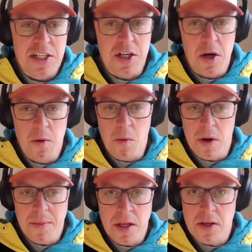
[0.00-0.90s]
So
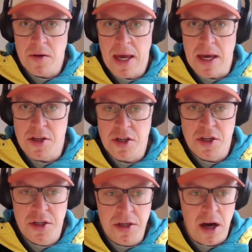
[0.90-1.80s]
what I'm going to do here is
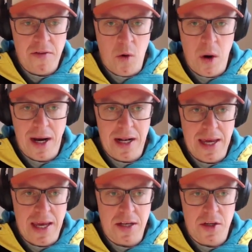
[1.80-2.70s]
just dive quickly